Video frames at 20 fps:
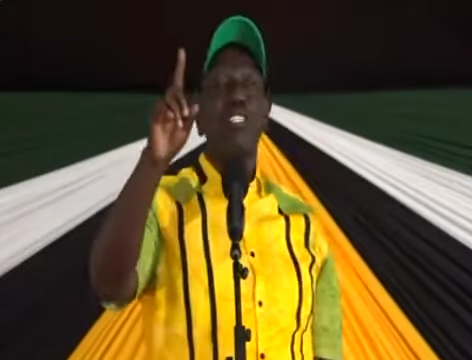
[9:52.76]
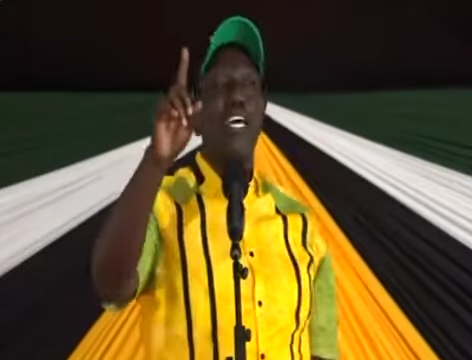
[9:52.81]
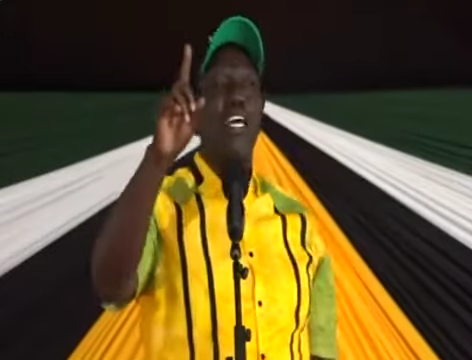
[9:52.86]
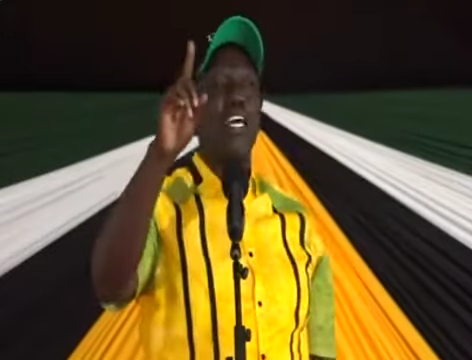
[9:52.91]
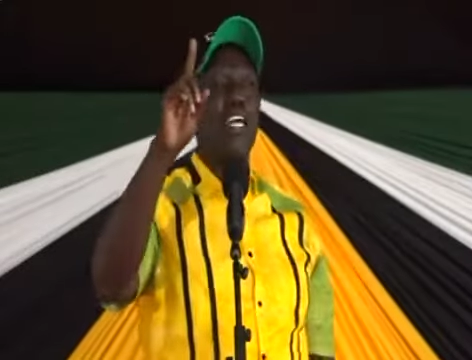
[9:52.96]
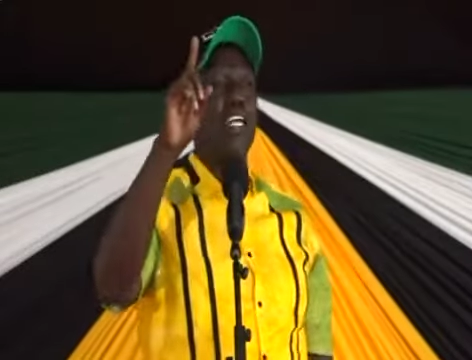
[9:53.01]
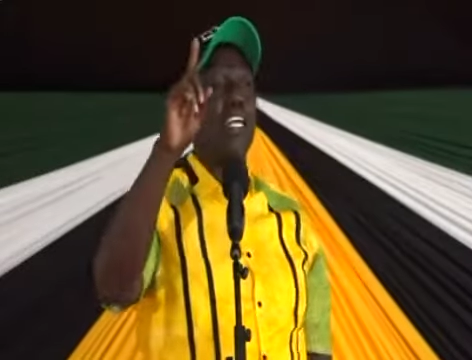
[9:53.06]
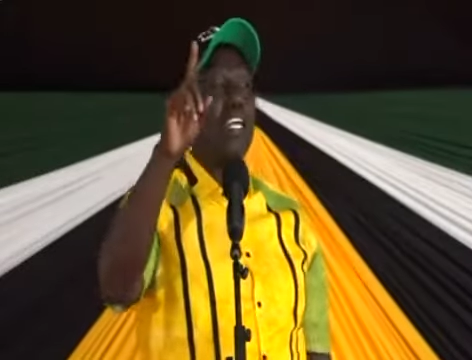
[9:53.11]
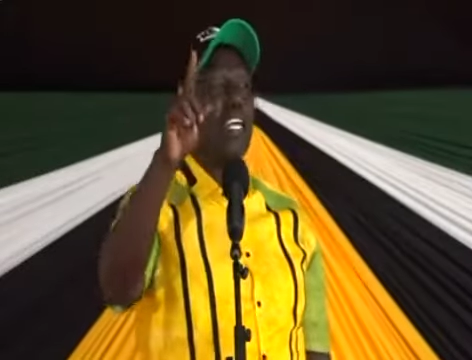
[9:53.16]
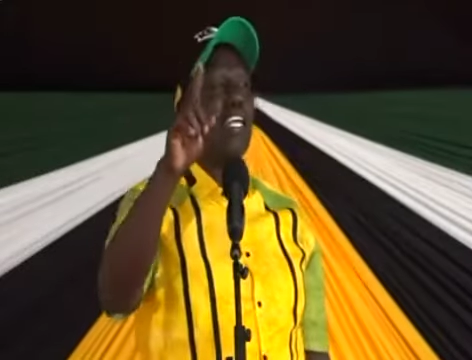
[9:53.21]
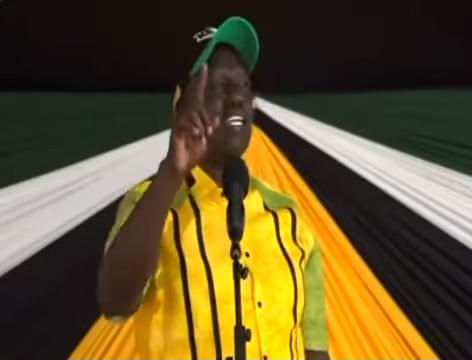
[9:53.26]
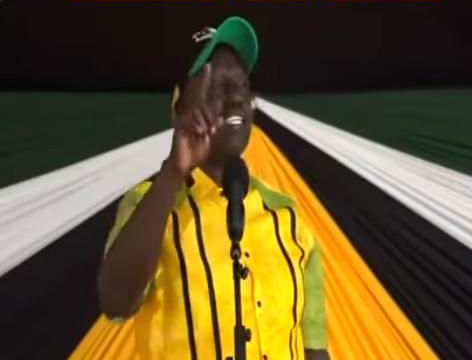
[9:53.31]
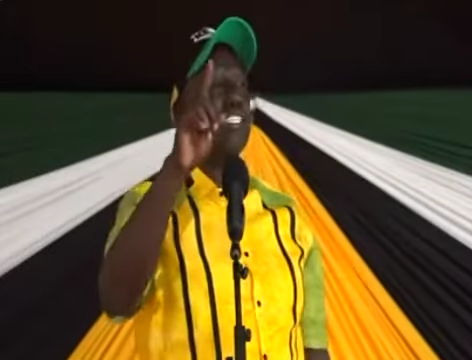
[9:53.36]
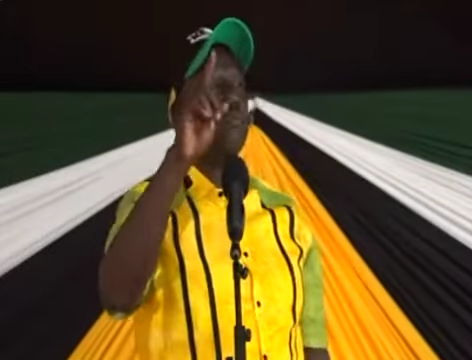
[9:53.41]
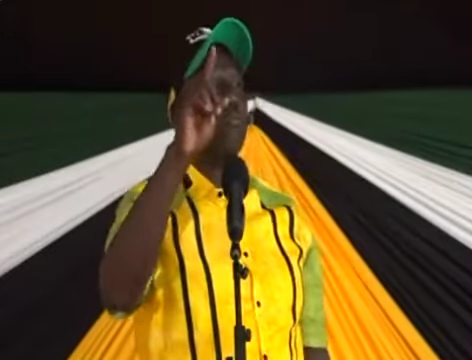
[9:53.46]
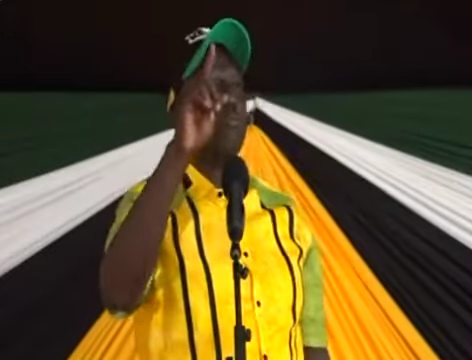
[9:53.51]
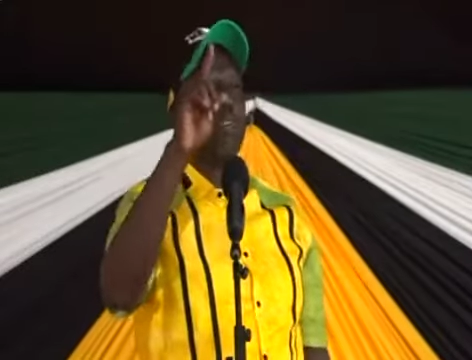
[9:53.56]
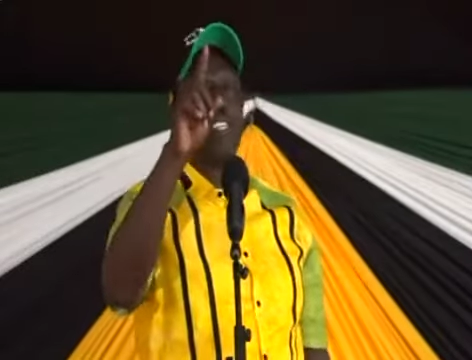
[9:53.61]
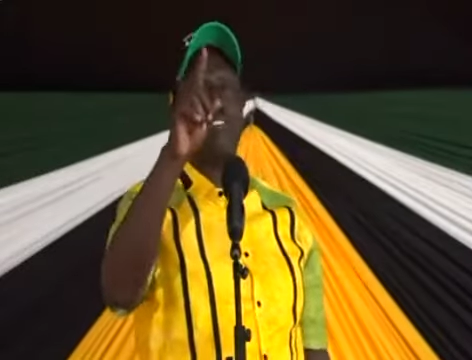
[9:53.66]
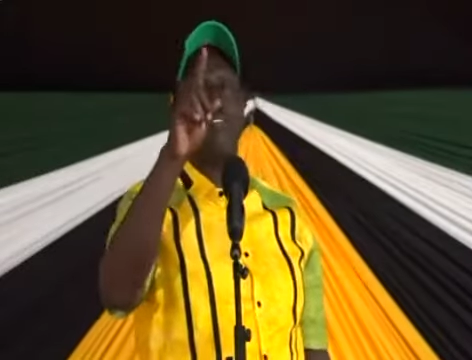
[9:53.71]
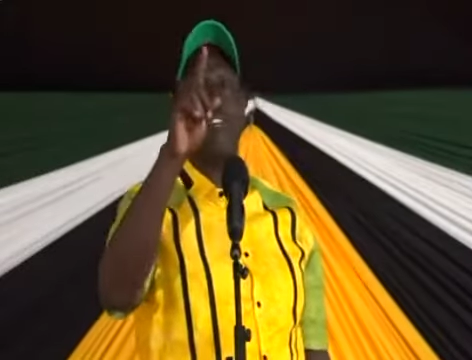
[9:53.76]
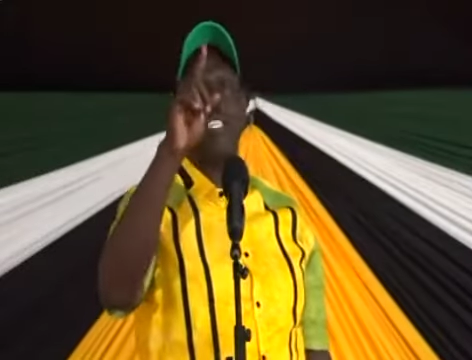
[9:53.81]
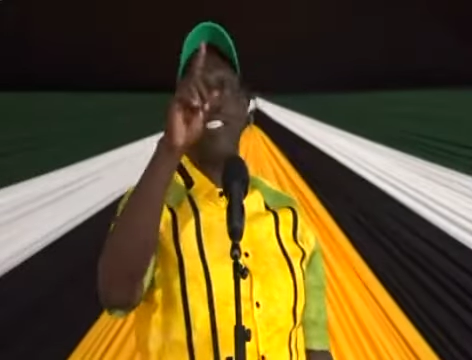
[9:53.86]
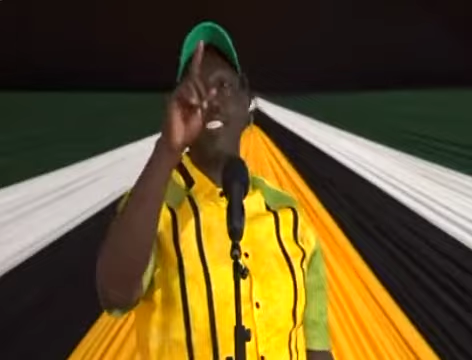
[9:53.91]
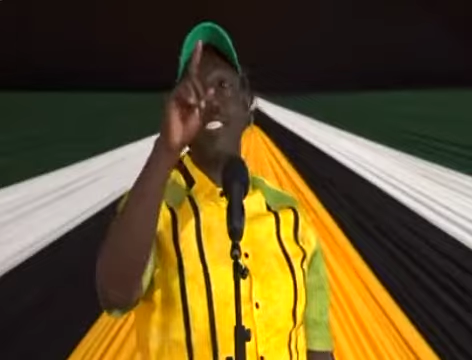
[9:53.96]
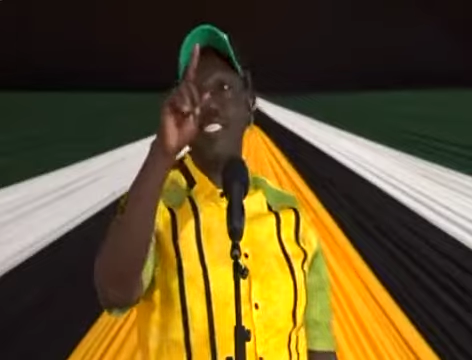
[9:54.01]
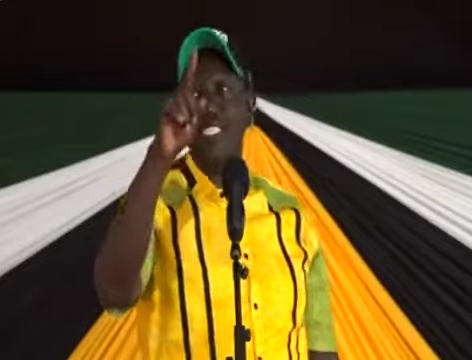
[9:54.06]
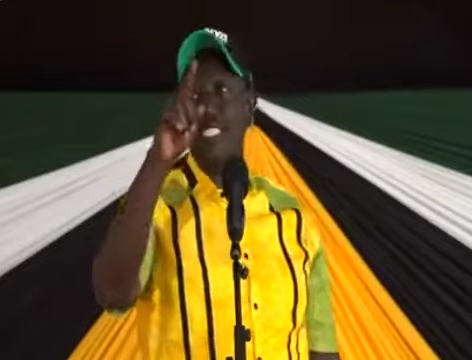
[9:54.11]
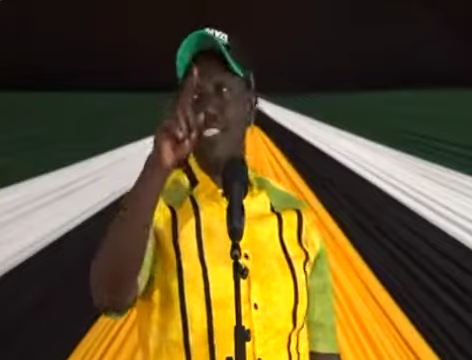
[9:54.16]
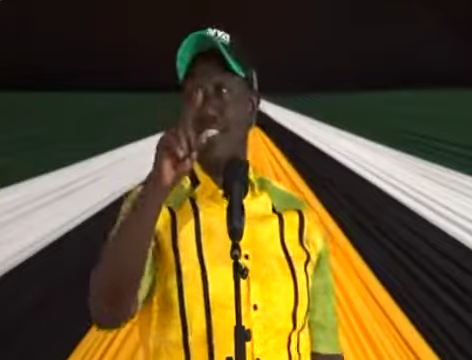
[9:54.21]
English breakfast tea,
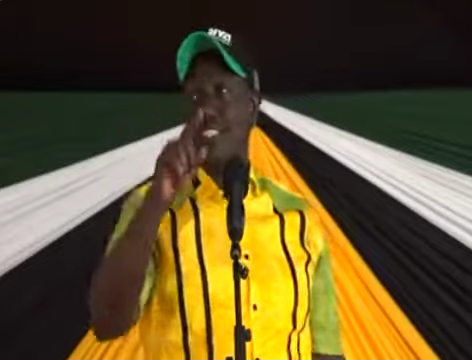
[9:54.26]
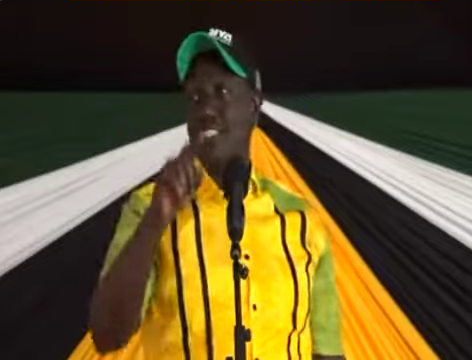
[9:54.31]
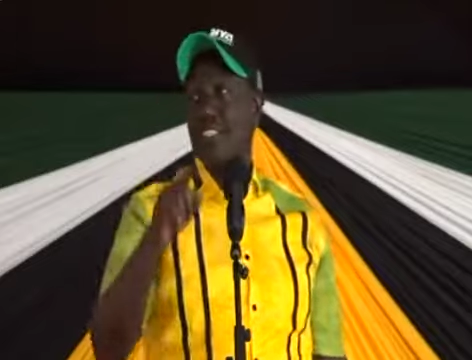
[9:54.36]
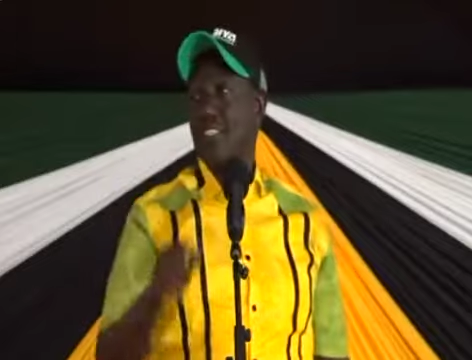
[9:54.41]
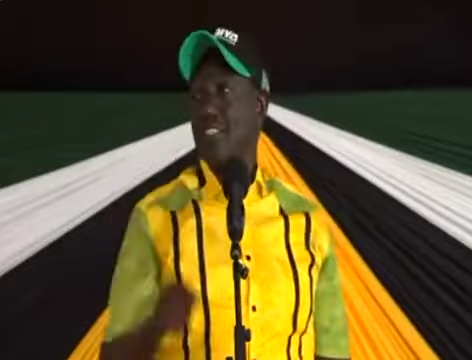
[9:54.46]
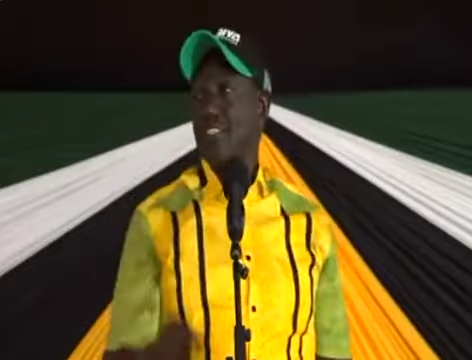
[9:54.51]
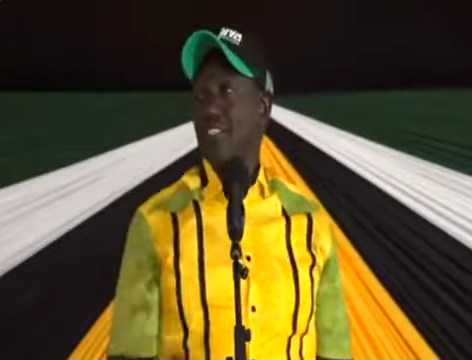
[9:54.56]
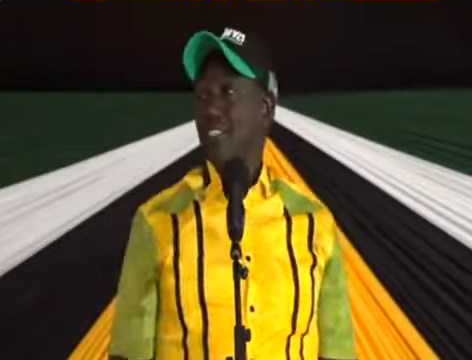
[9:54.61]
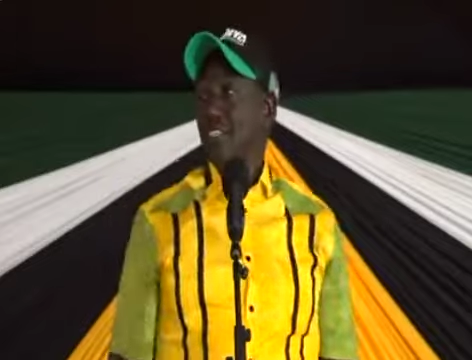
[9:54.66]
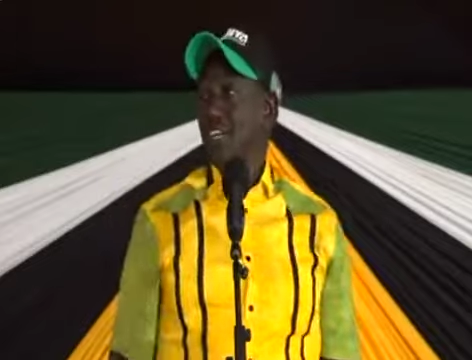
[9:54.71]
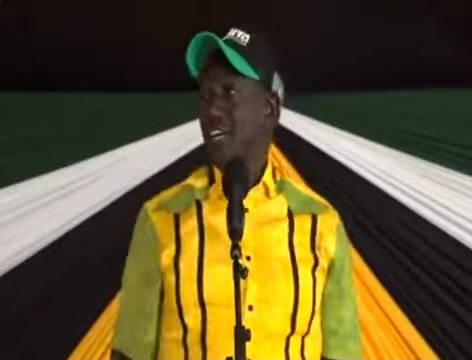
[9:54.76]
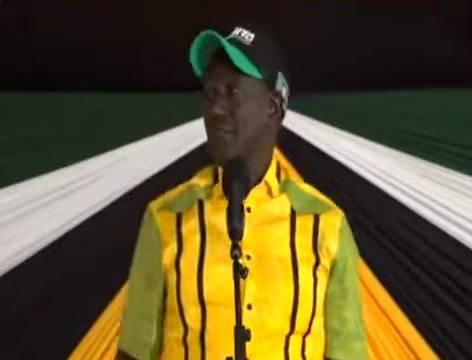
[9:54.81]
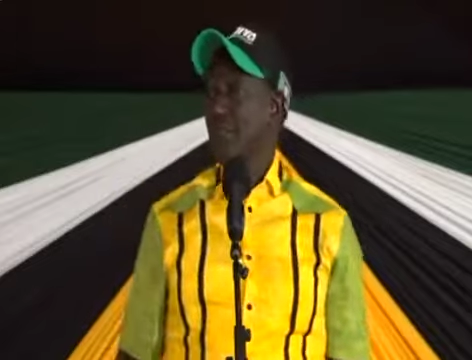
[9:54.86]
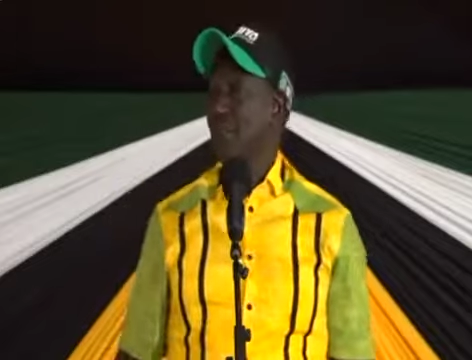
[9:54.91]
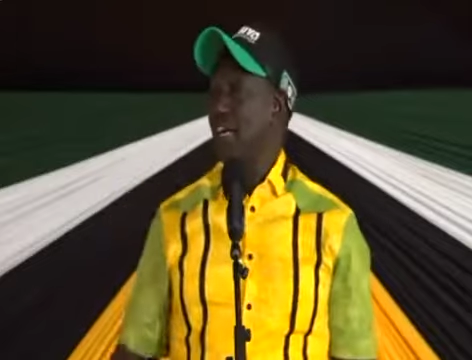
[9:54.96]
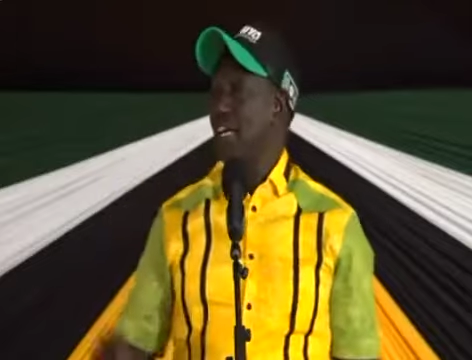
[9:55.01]
ambayo it